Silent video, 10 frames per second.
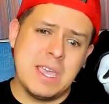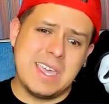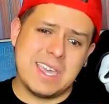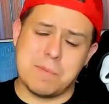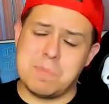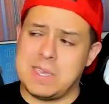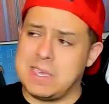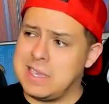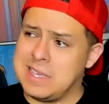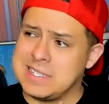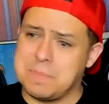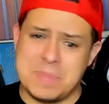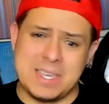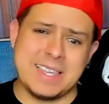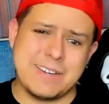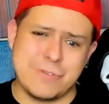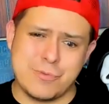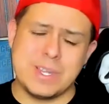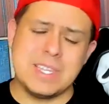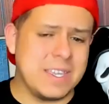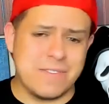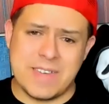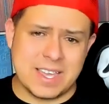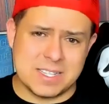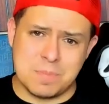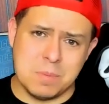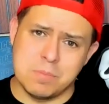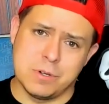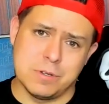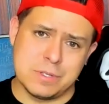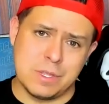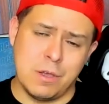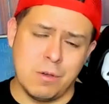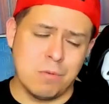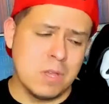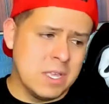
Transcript: It can be something that really affects people. So,